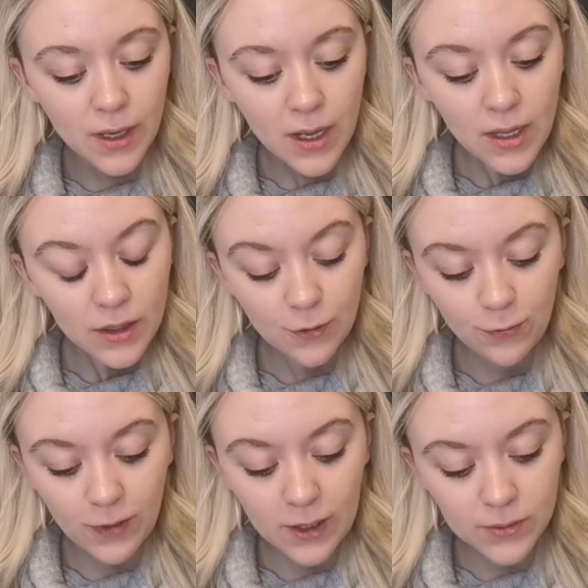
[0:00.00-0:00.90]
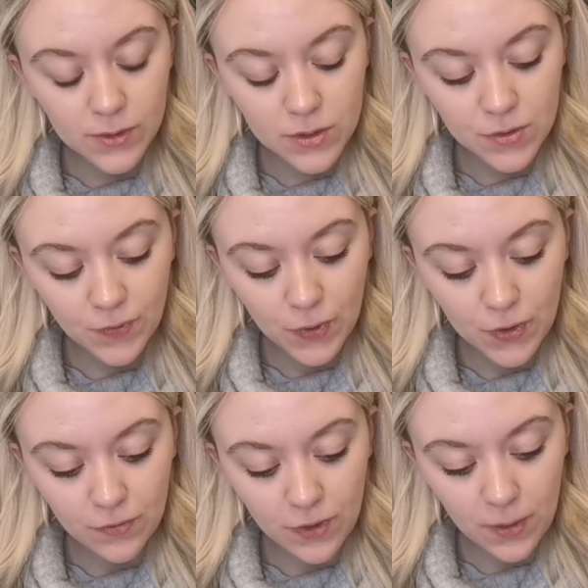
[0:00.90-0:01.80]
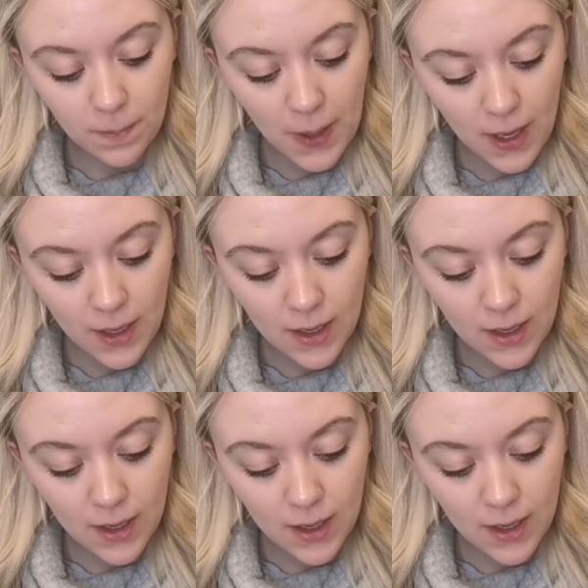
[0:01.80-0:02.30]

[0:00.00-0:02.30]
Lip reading: the flounce for view B